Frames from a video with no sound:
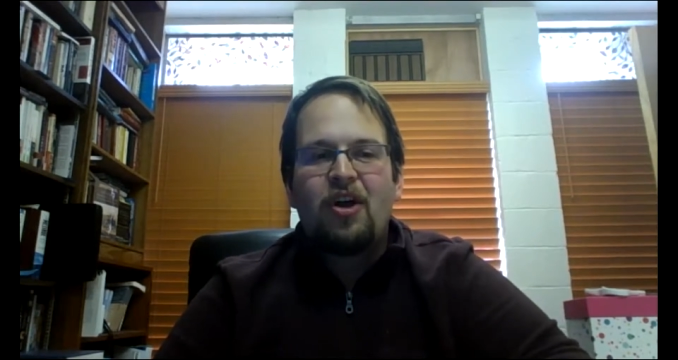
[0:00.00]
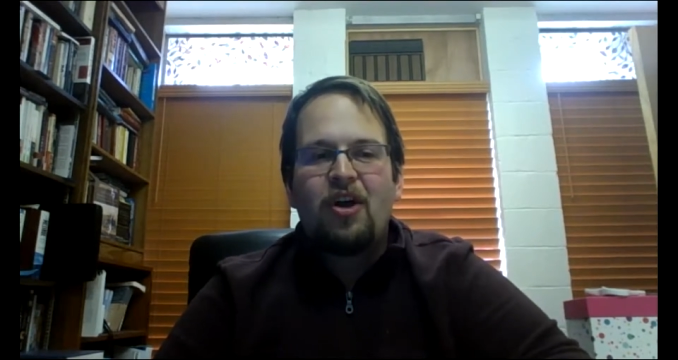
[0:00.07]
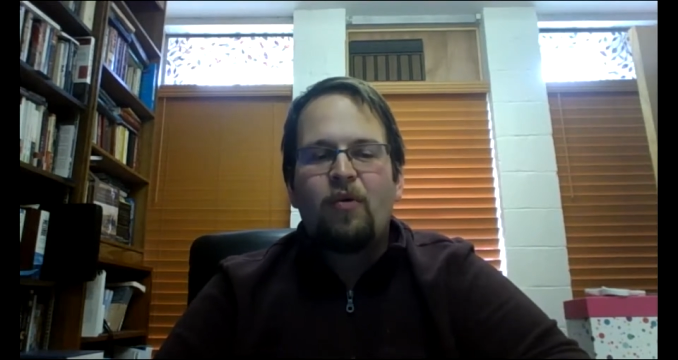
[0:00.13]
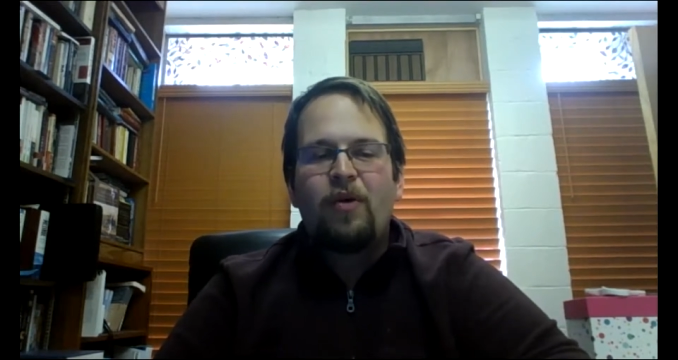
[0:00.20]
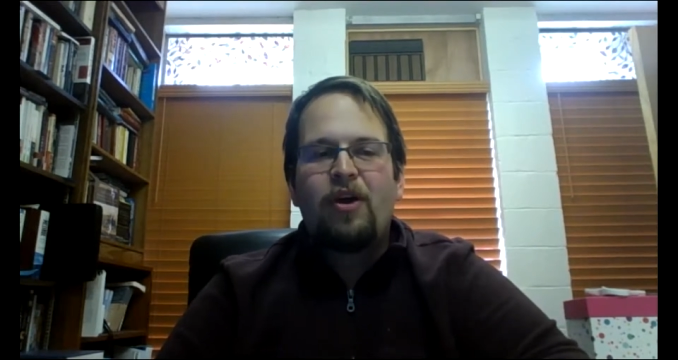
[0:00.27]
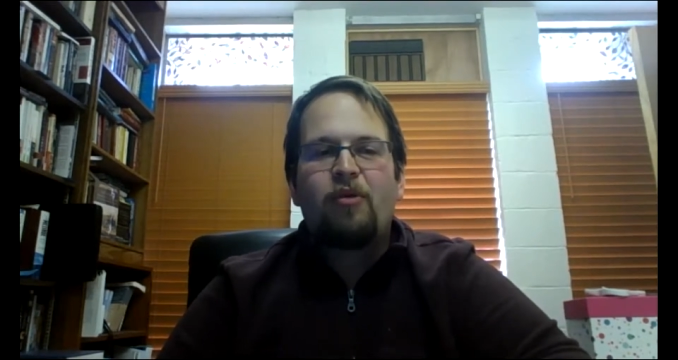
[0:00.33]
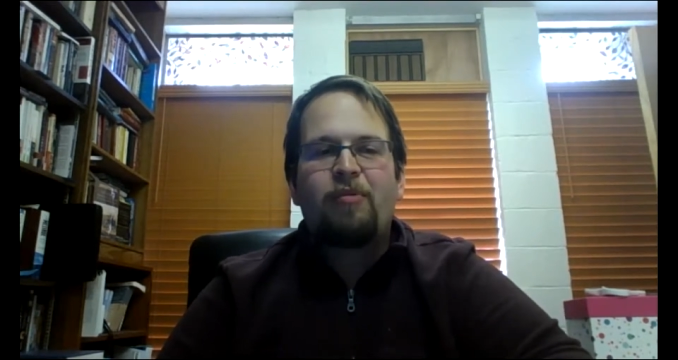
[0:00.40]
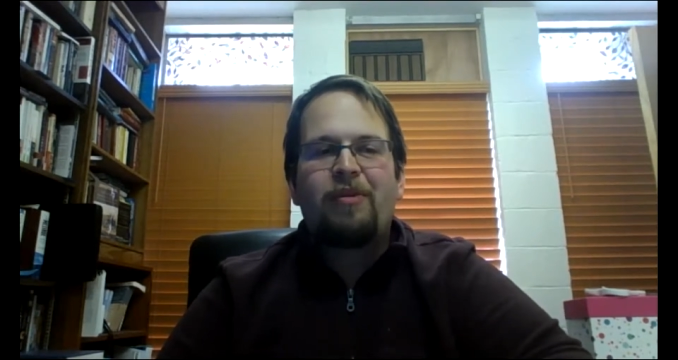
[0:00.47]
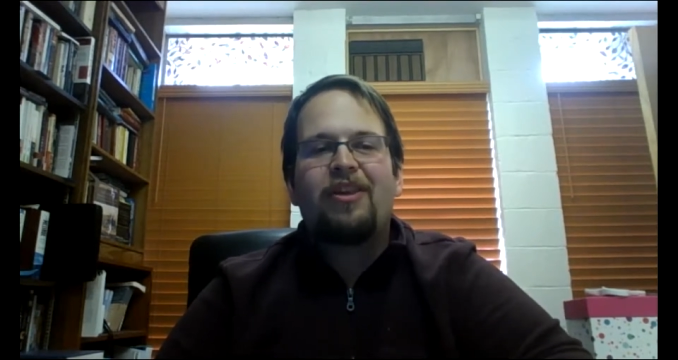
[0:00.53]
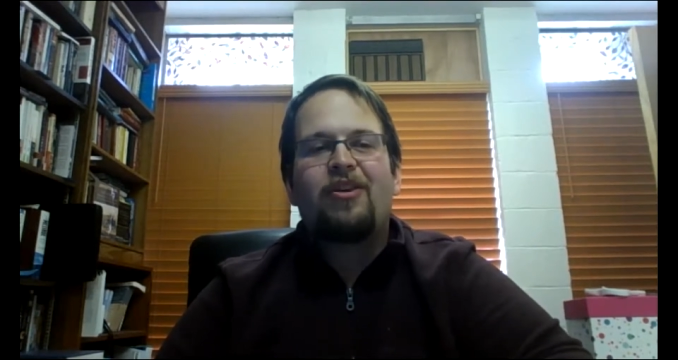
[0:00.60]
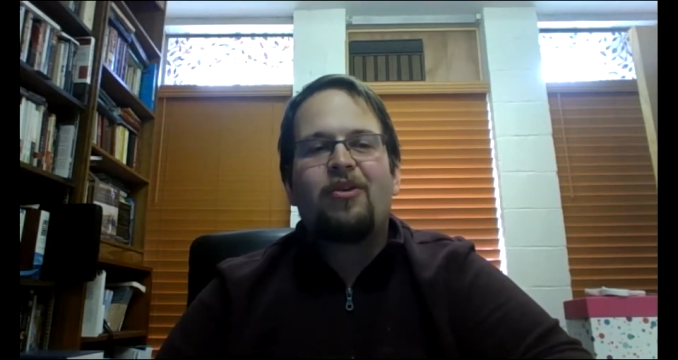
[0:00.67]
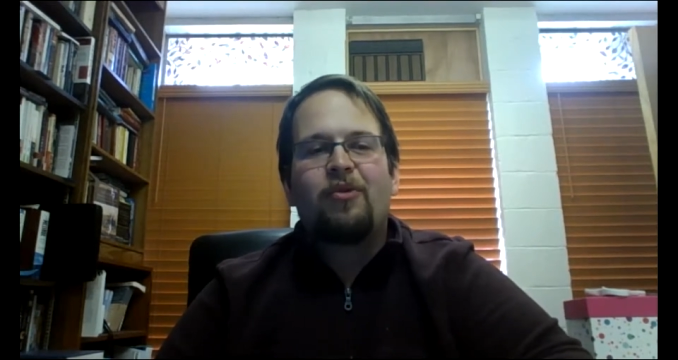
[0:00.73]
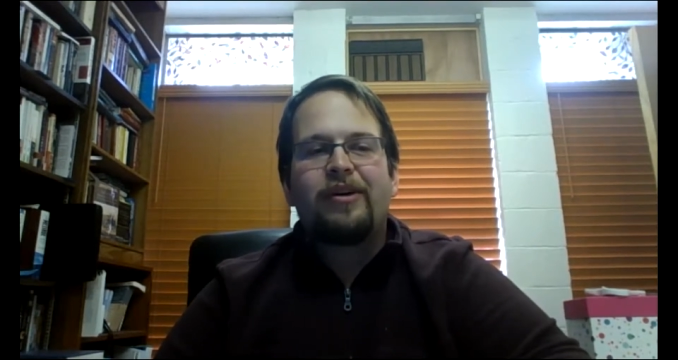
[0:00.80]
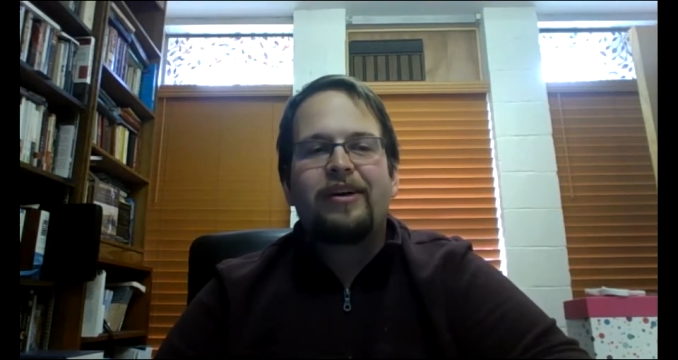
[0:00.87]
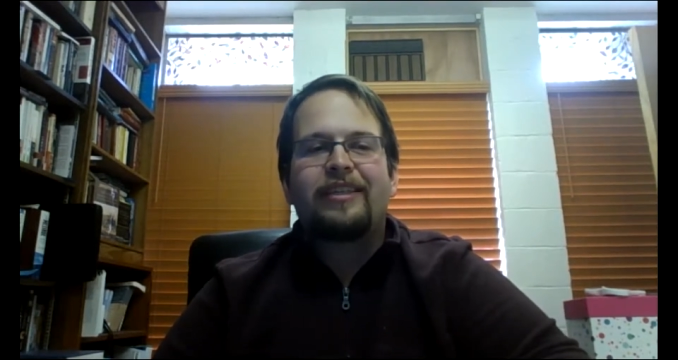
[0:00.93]
We hope that
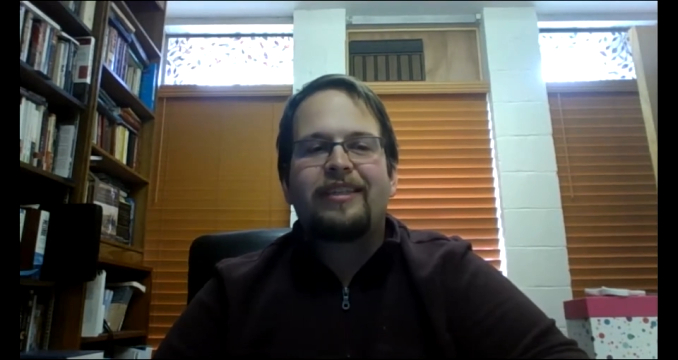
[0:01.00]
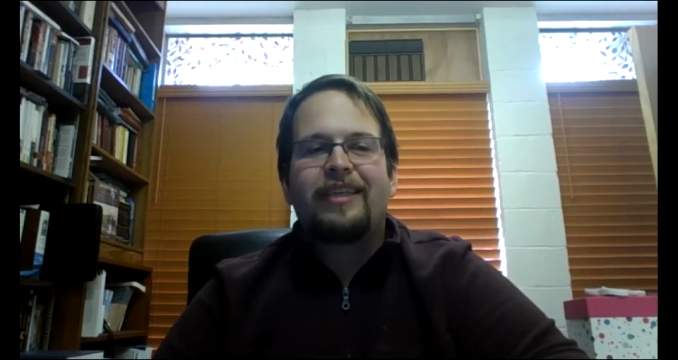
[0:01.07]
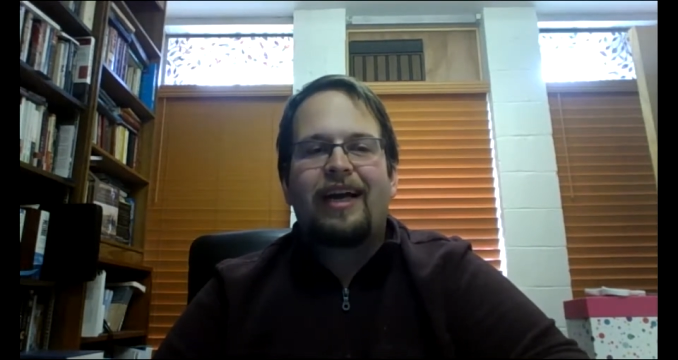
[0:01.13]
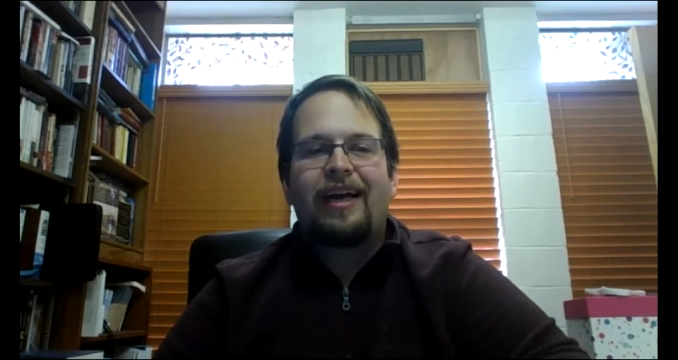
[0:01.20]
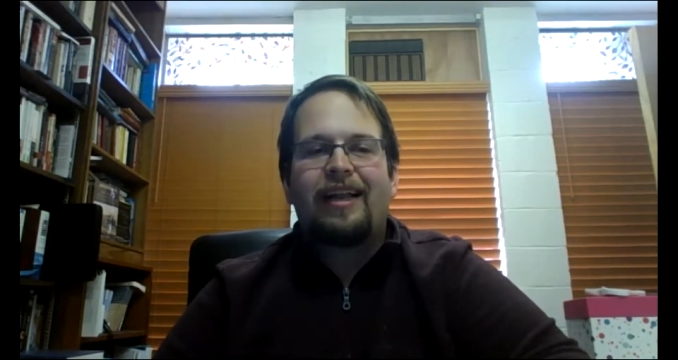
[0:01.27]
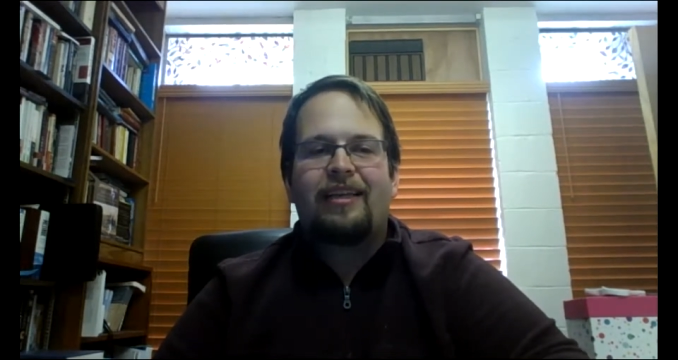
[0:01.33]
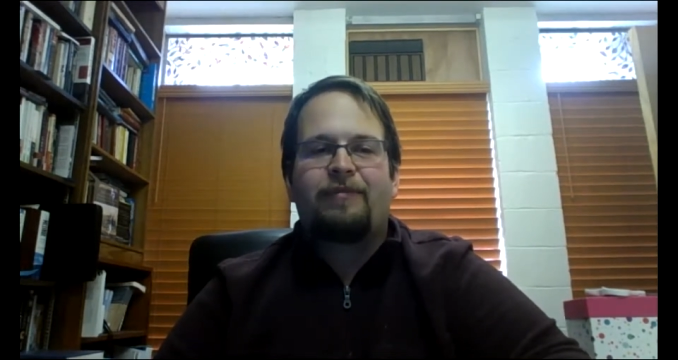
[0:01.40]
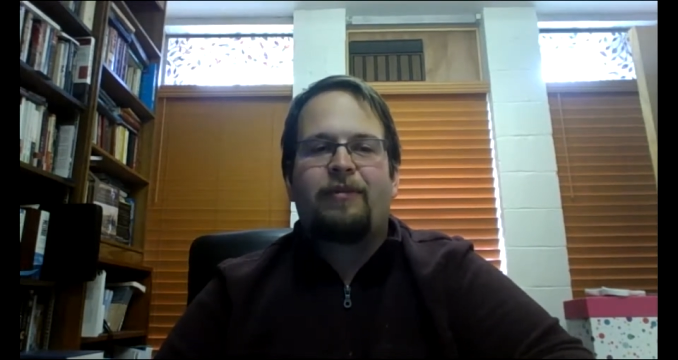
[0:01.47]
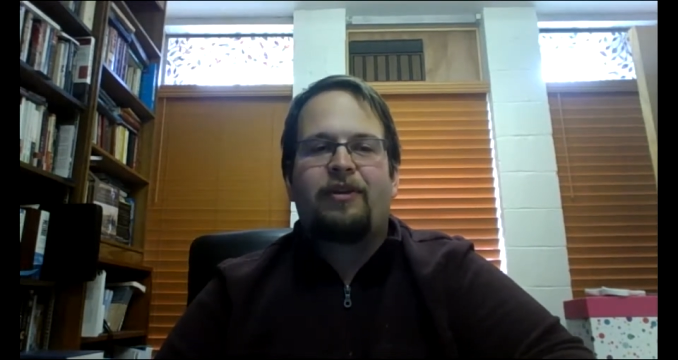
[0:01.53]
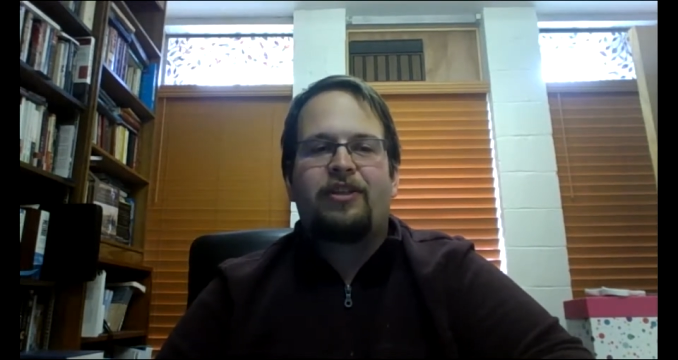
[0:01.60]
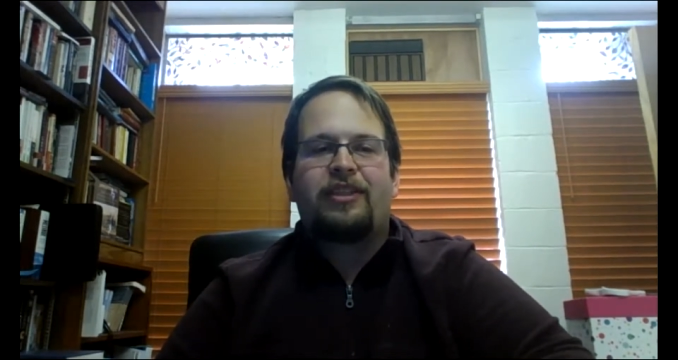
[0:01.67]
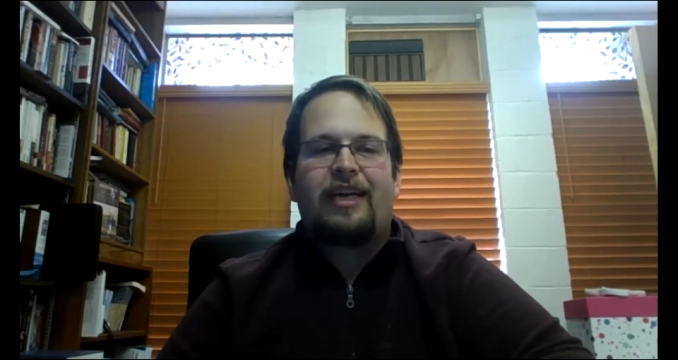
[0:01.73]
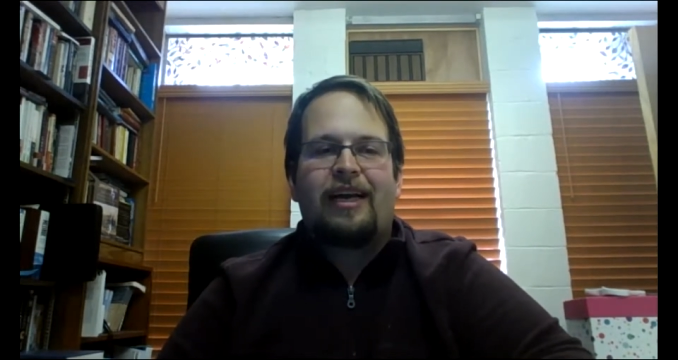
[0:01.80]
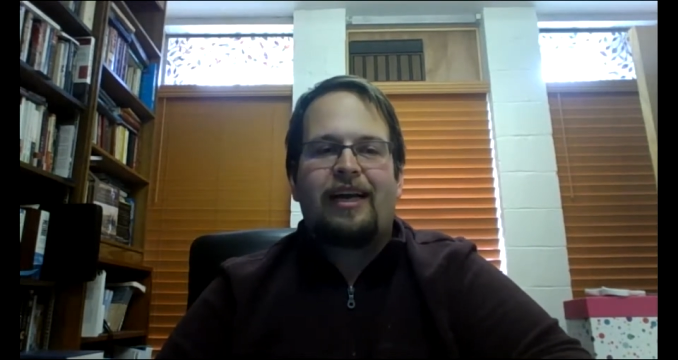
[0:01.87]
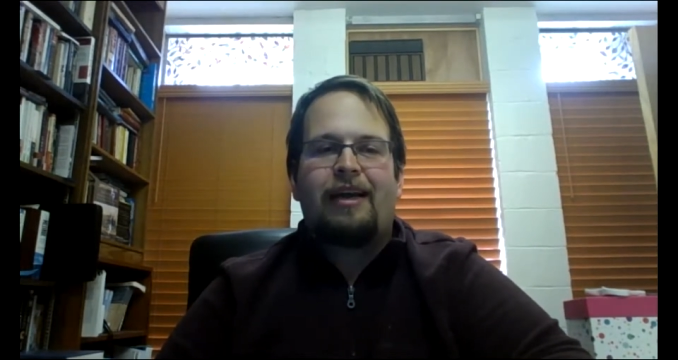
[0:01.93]
you are excited as much as
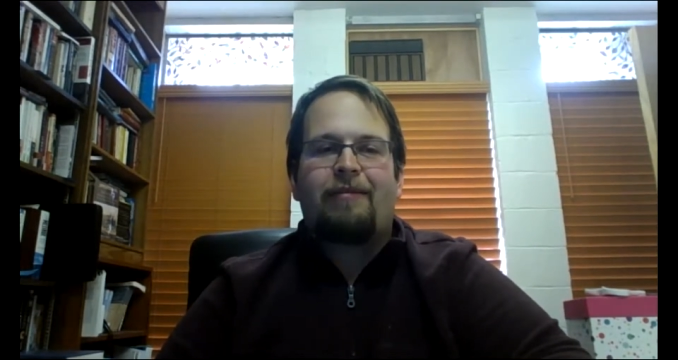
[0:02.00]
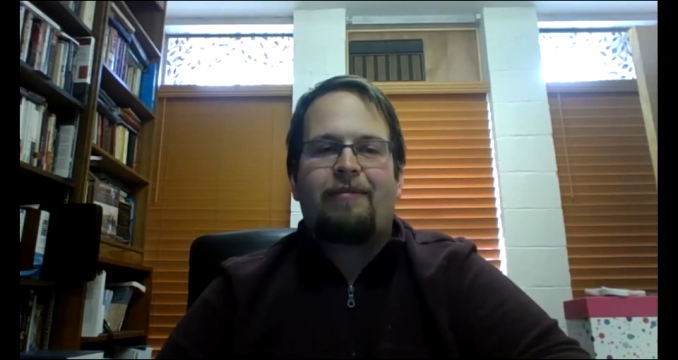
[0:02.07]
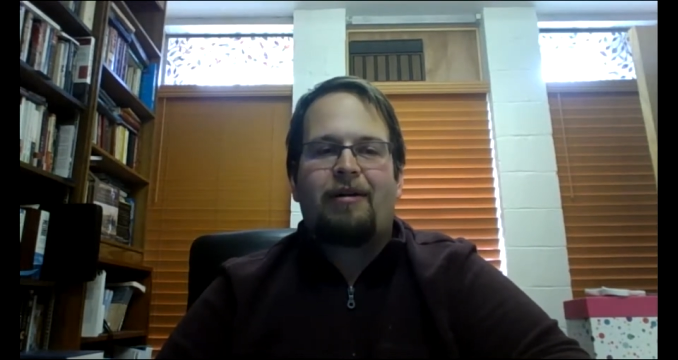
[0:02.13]
I am